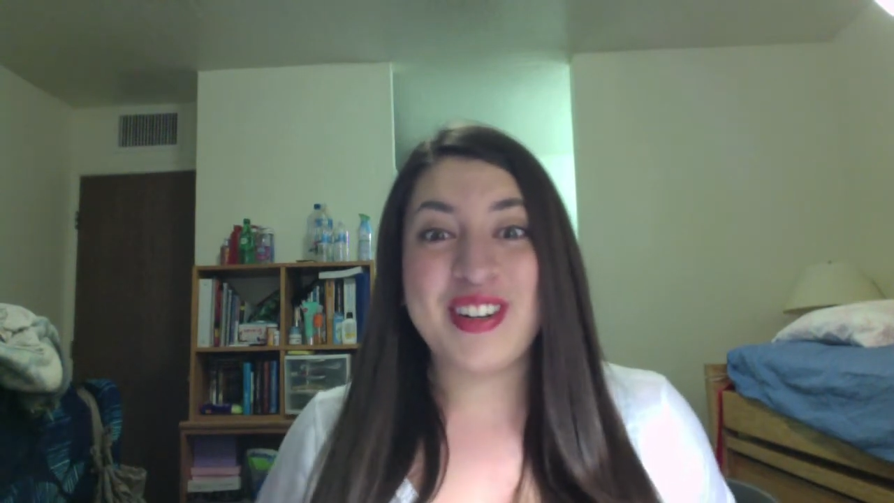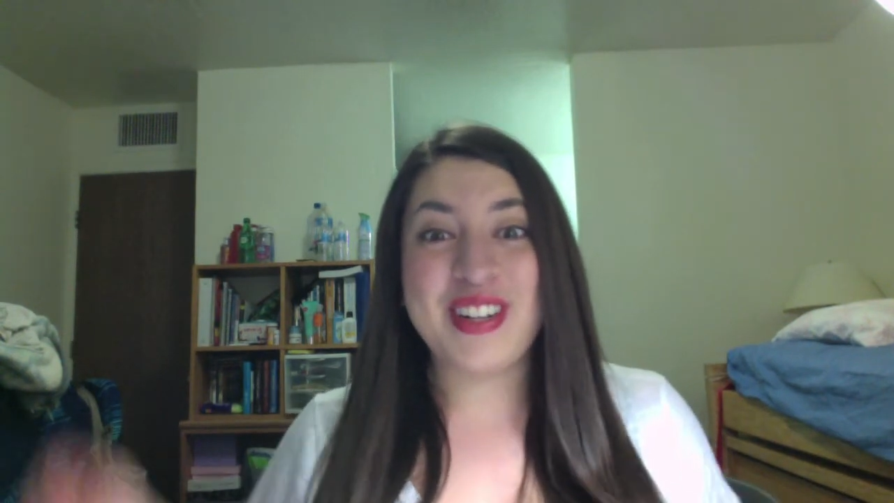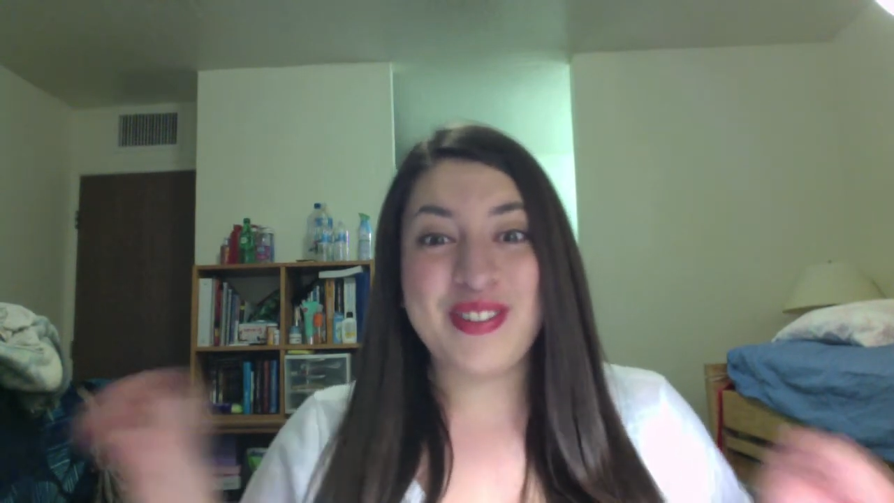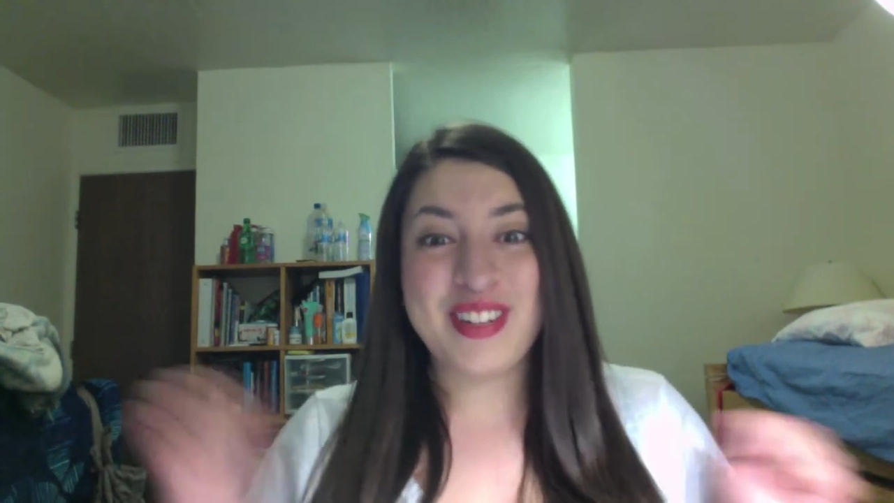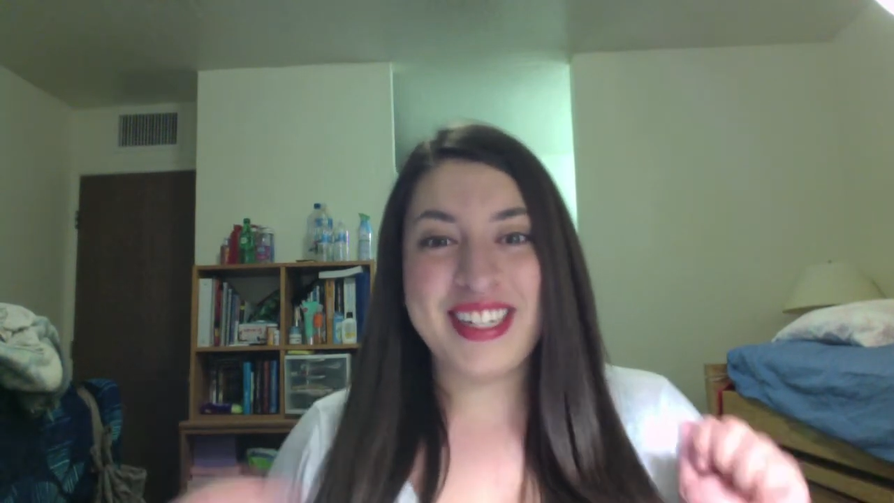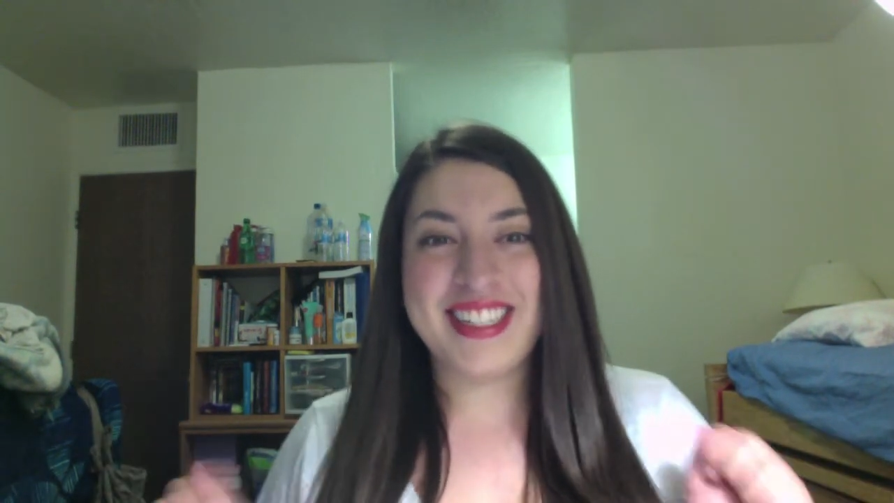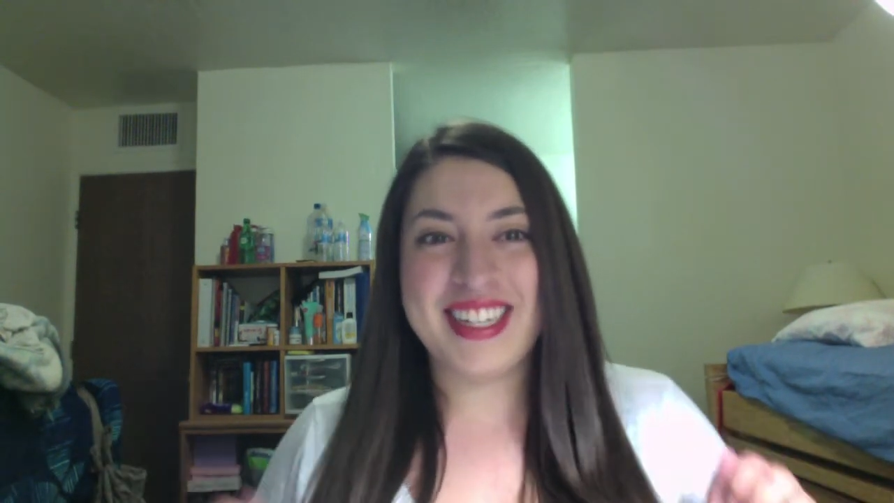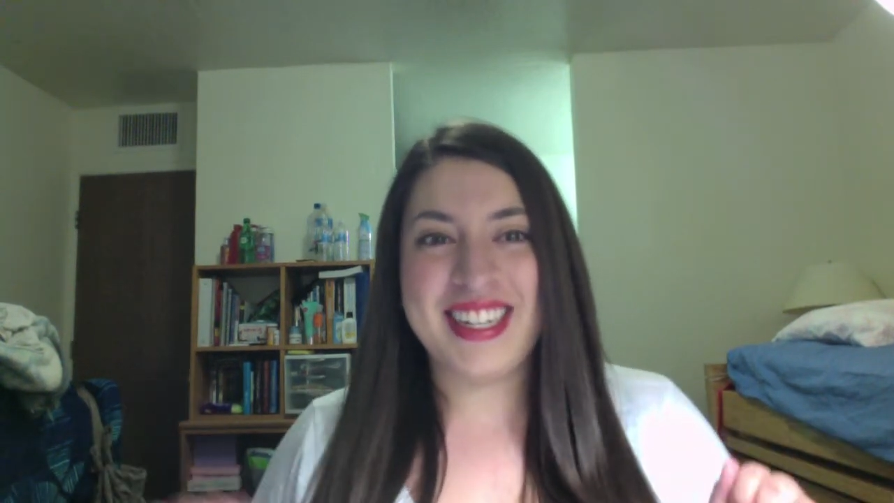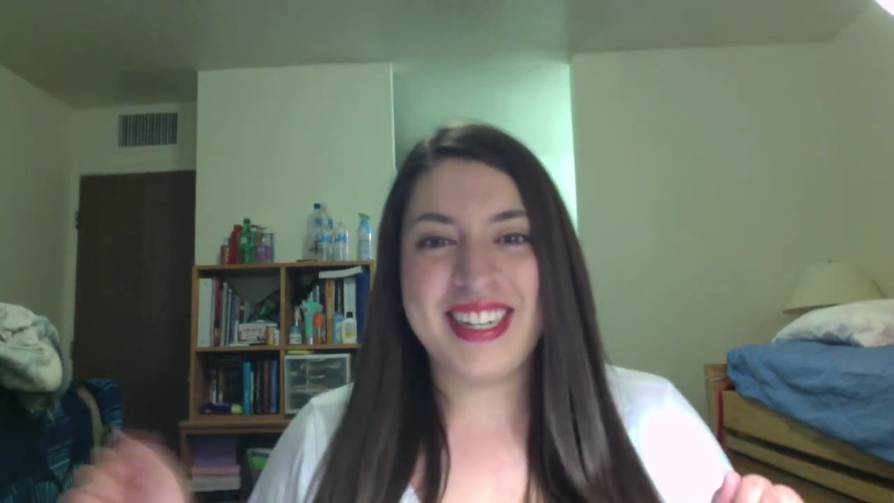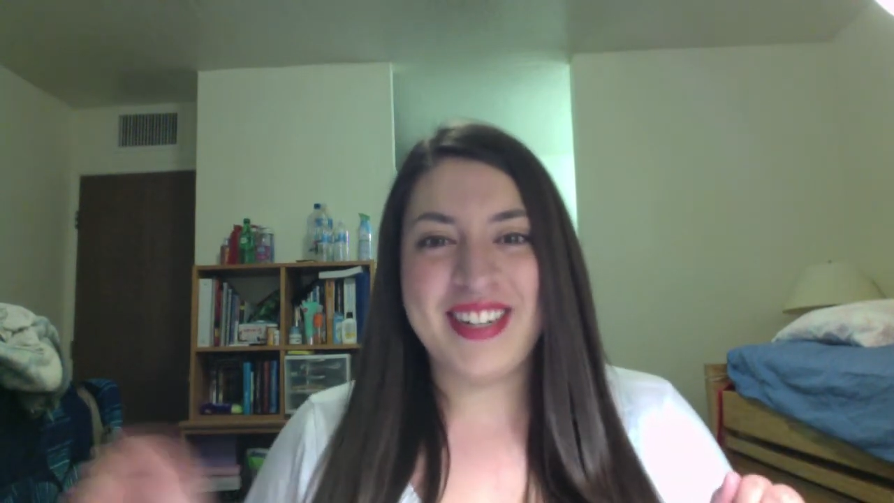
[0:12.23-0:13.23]
and I'm really
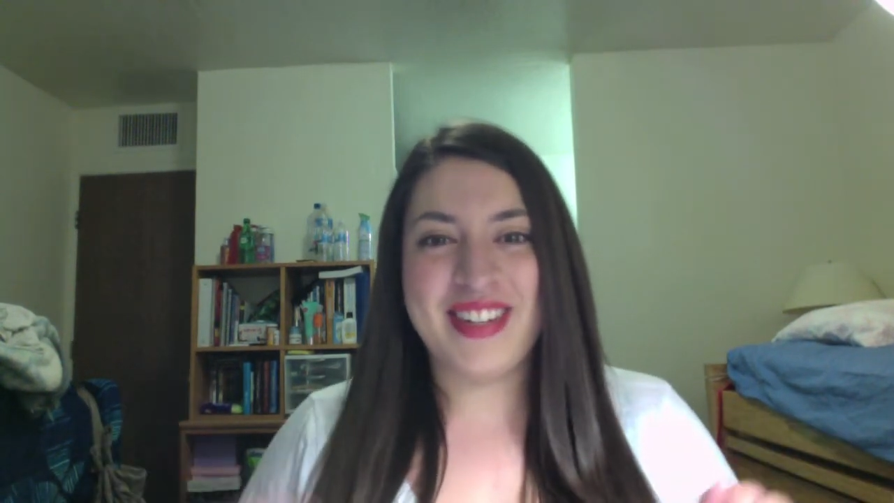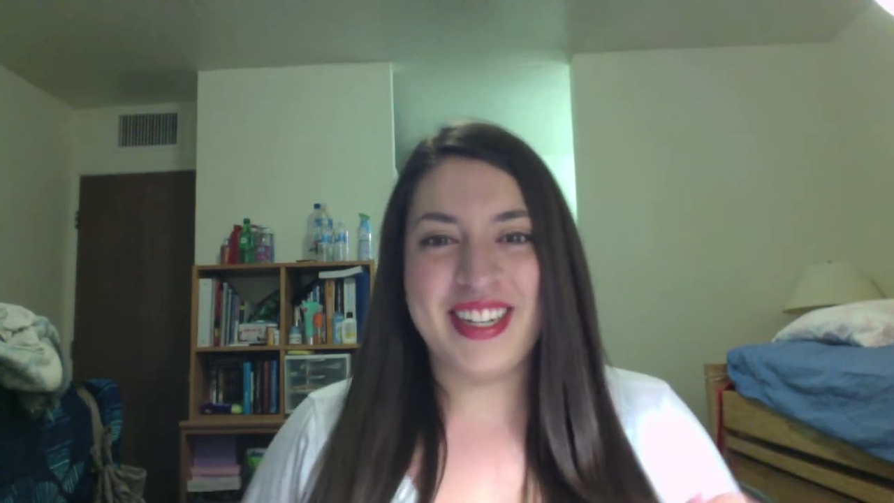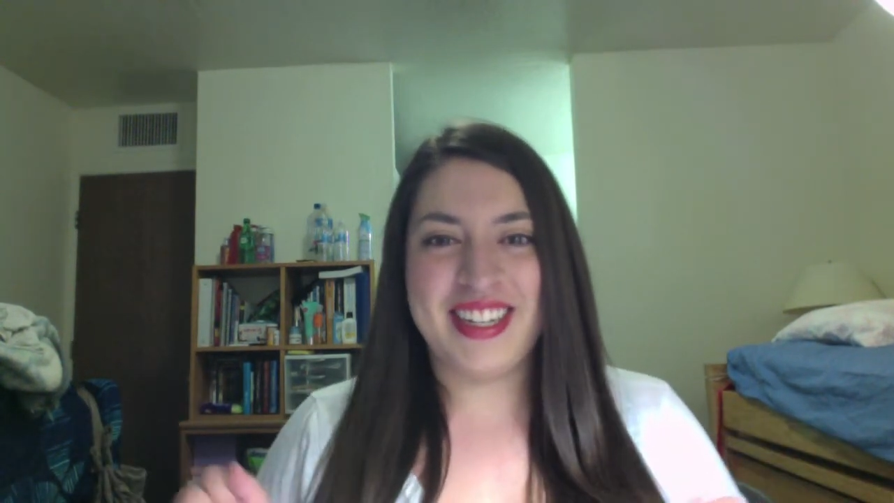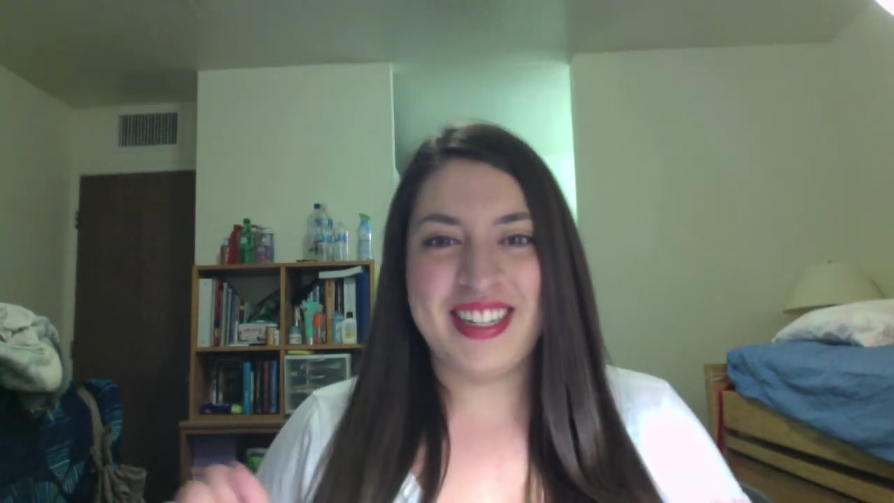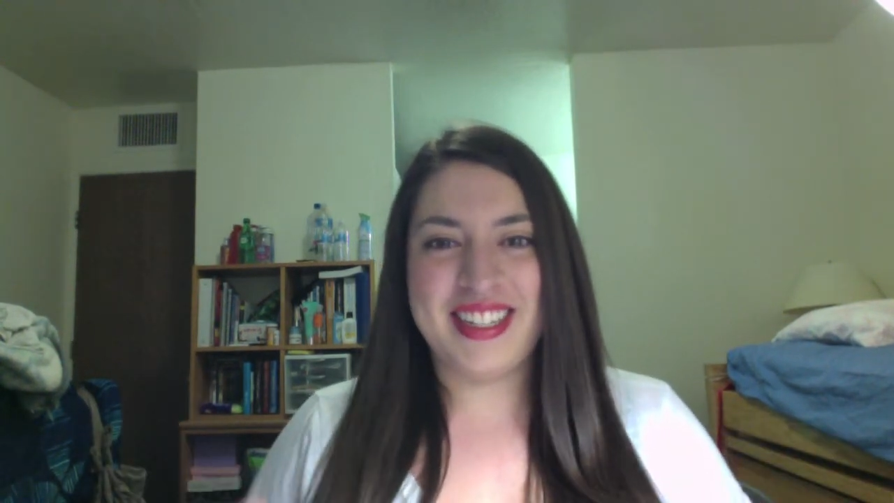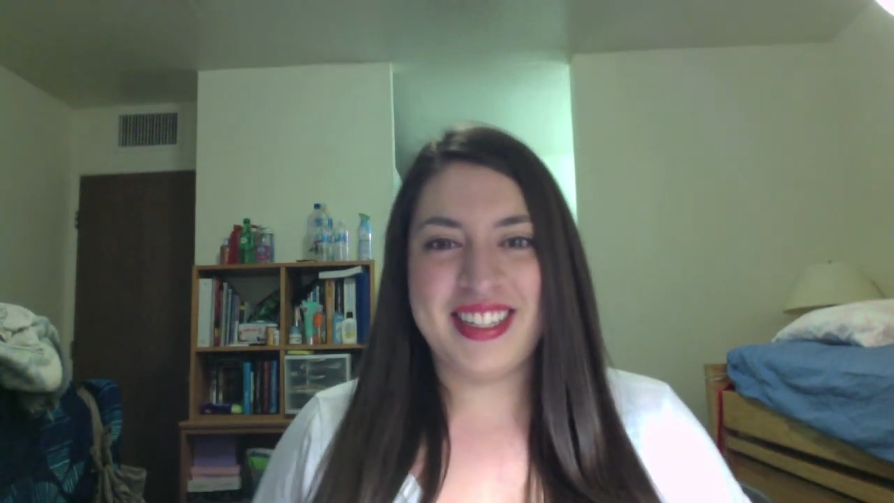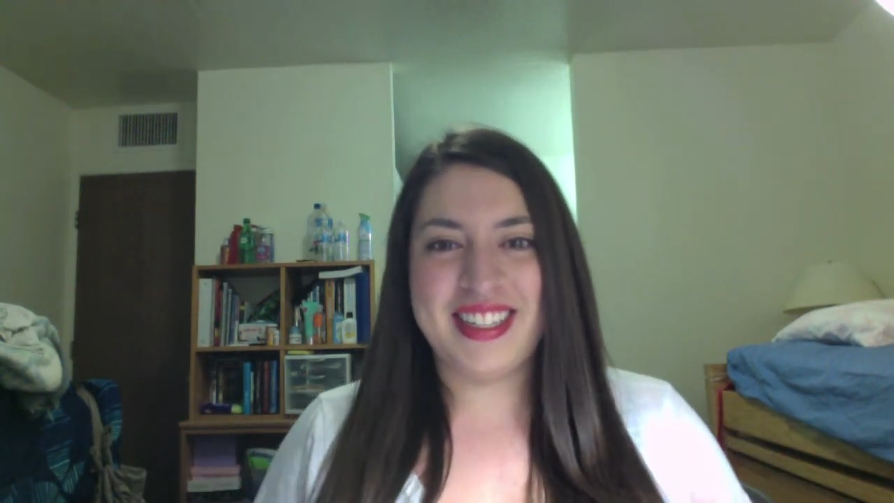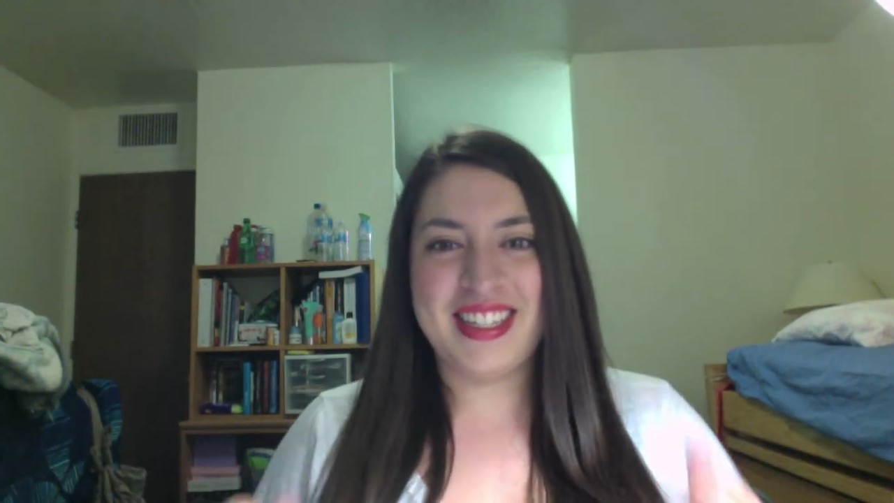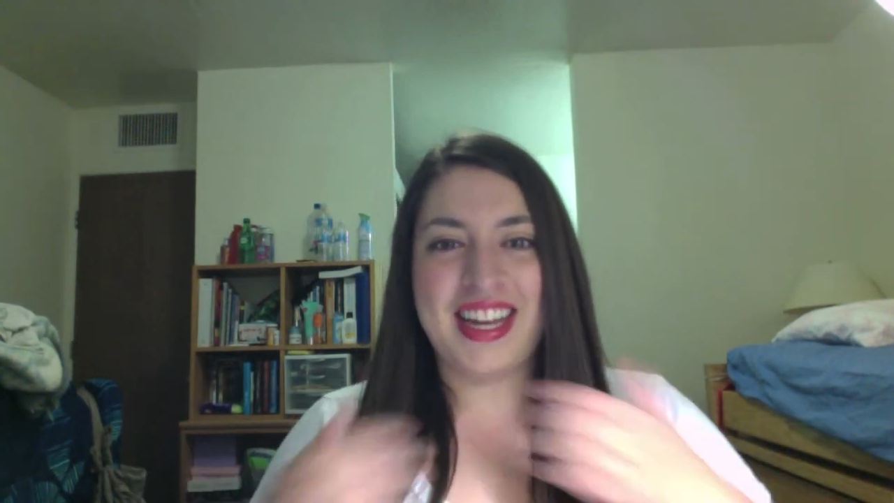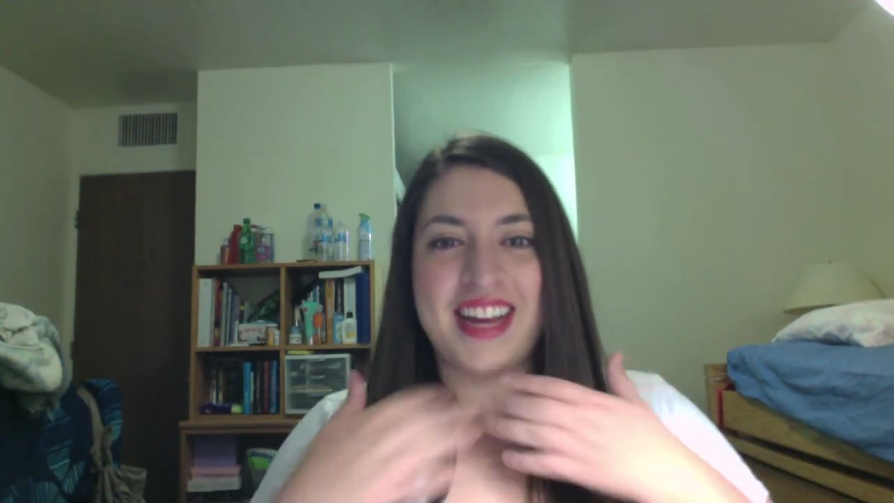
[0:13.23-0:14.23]
excited because I